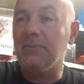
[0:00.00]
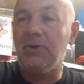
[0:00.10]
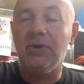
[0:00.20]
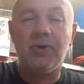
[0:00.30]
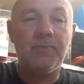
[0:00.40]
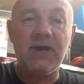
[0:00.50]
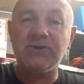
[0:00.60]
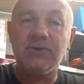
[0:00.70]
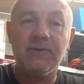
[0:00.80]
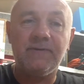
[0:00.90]
not a
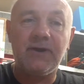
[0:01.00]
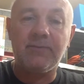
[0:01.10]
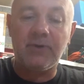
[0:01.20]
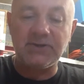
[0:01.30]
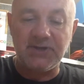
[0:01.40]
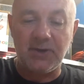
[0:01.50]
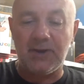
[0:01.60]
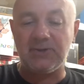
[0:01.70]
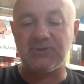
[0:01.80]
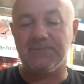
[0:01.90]
patch on the Vaporesso
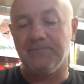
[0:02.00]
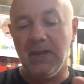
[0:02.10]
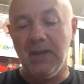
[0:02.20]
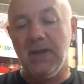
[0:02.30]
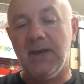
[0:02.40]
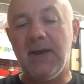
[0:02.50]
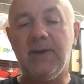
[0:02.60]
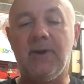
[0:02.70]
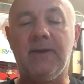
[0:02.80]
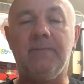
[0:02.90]
ones.
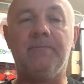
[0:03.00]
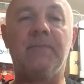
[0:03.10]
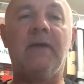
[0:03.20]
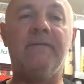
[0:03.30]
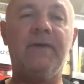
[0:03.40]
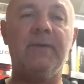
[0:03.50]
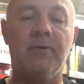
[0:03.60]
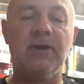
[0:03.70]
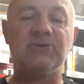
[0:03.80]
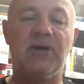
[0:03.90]
Anyway,
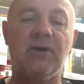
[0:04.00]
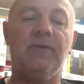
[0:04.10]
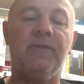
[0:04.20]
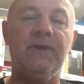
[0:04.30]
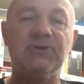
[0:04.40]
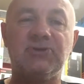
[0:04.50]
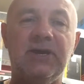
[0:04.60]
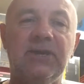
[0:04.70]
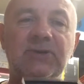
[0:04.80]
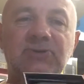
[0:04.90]
Vaporesso, this
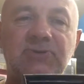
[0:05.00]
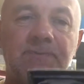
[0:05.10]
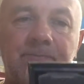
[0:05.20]
is